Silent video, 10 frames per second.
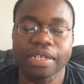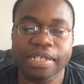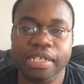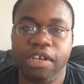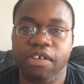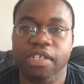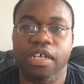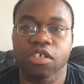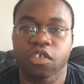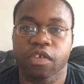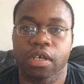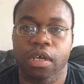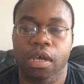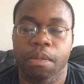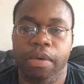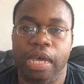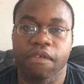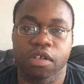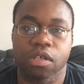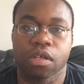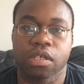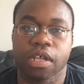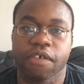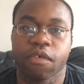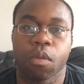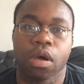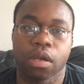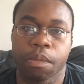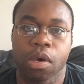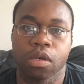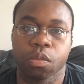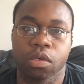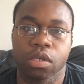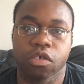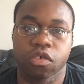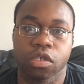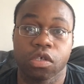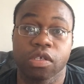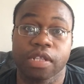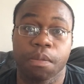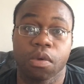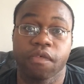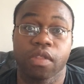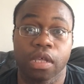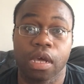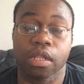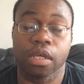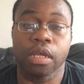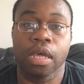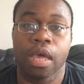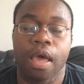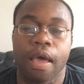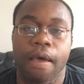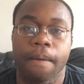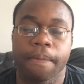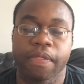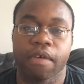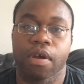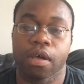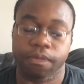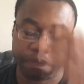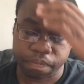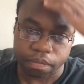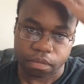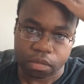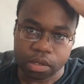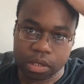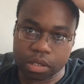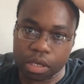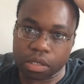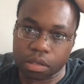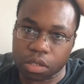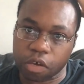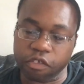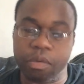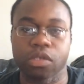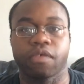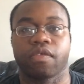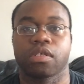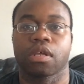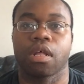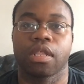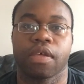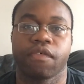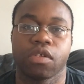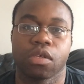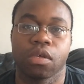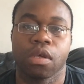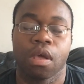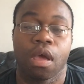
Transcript: serious injury can result if one opponent should use that move on the other. There are certain soft spots of the skull that if you do